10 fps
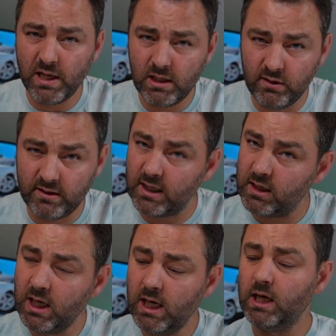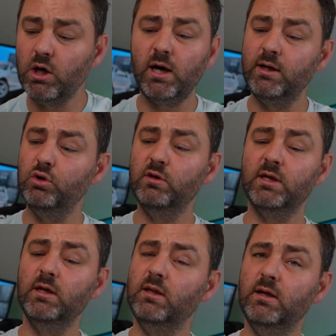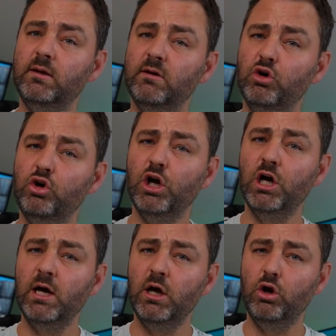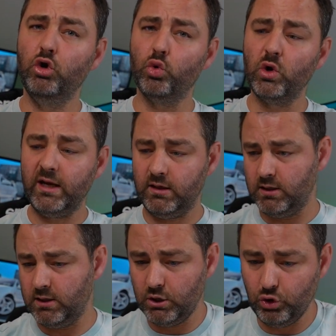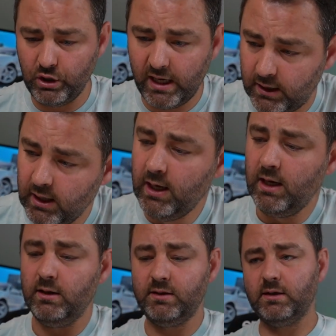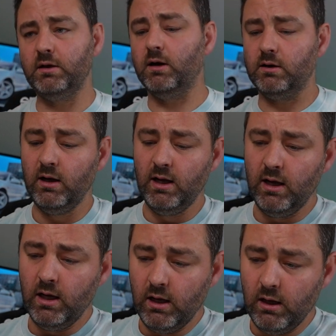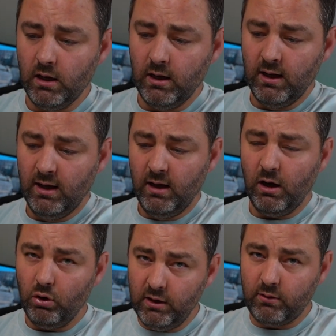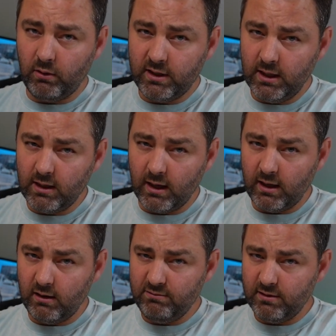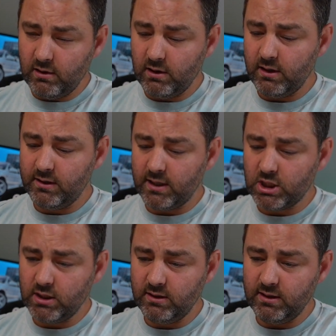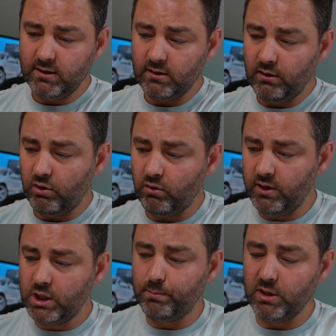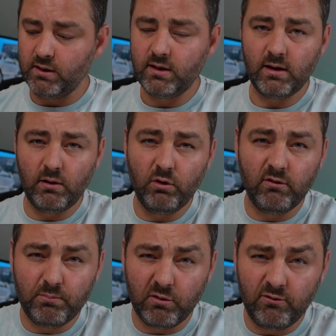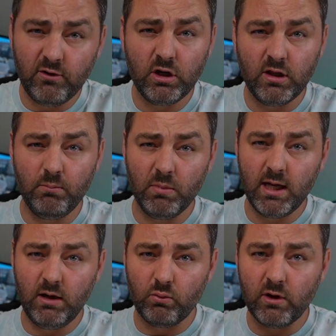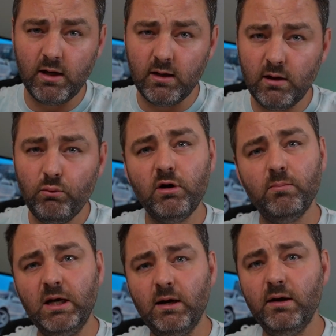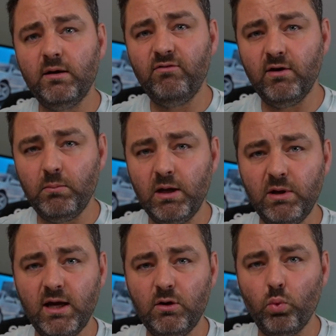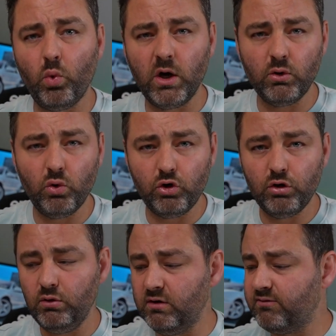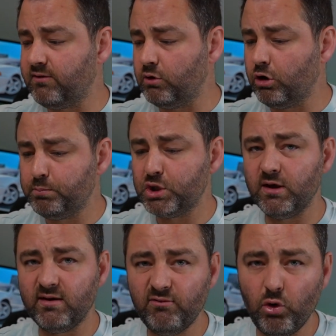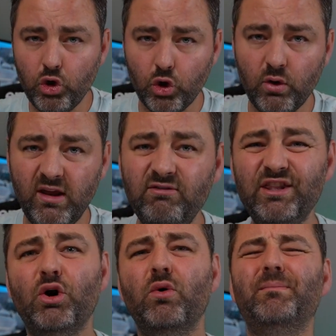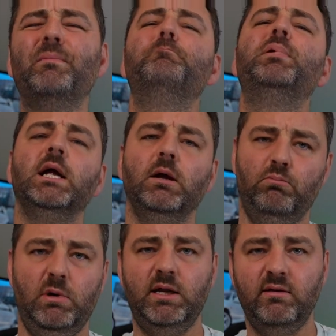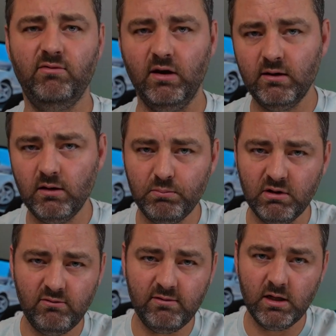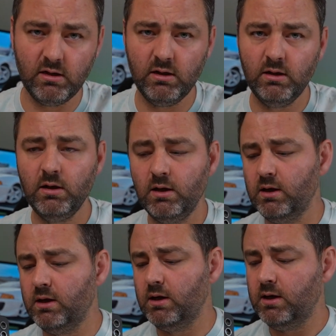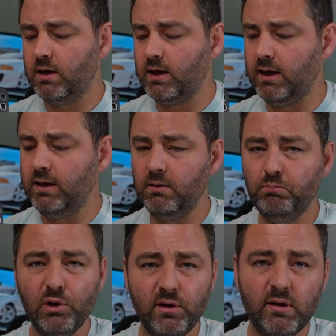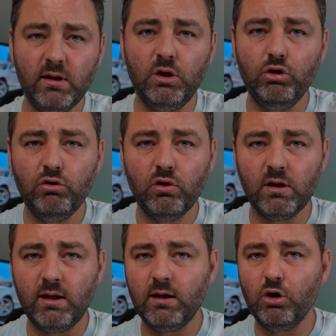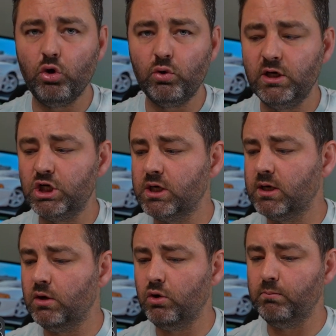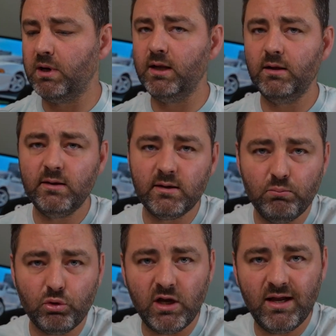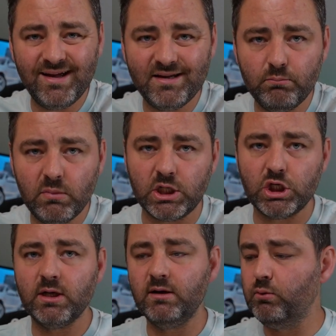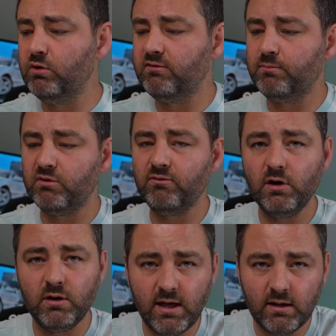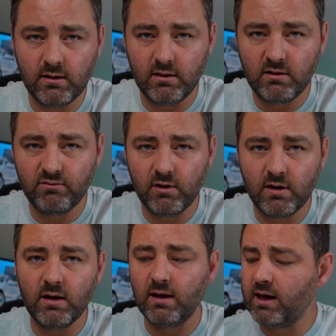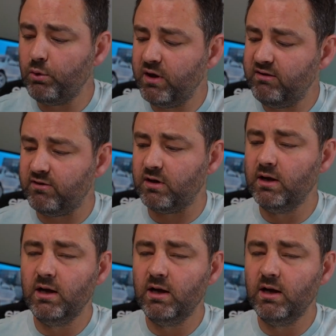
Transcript: pedal set. Now, I do think these look great. Okay, let's start. Only critique I have is actually these little orange bits. I would have preferred them in red. It would have been nice if they maybe had 1 or 2 different options for you, even though I'm a big Max Verstappen fan. I personally do not like orange on my sim rig as much, and I would have preferred that in a different color. However,